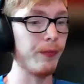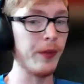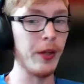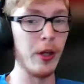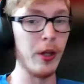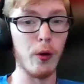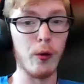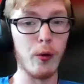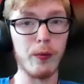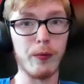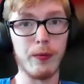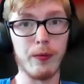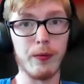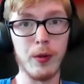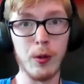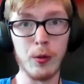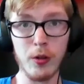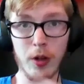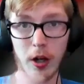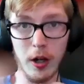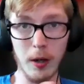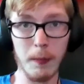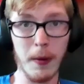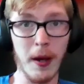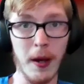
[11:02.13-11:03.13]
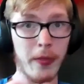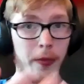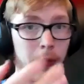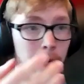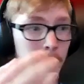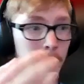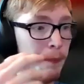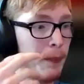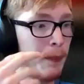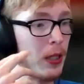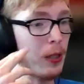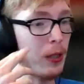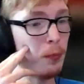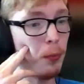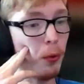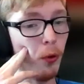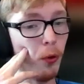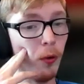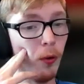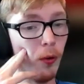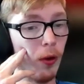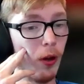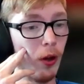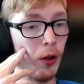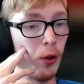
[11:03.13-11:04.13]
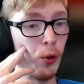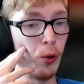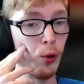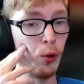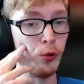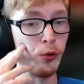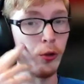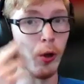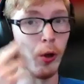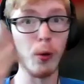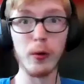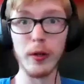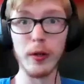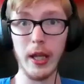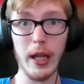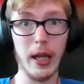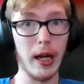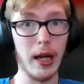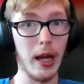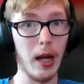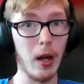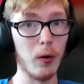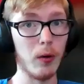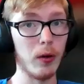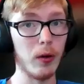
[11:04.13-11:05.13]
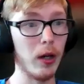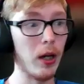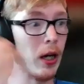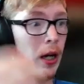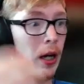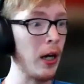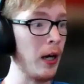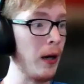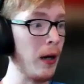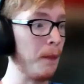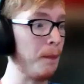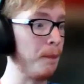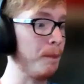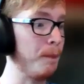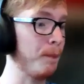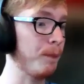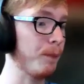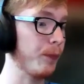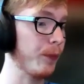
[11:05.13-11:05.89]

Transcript: you know, you talk about the people who don't get out. Um,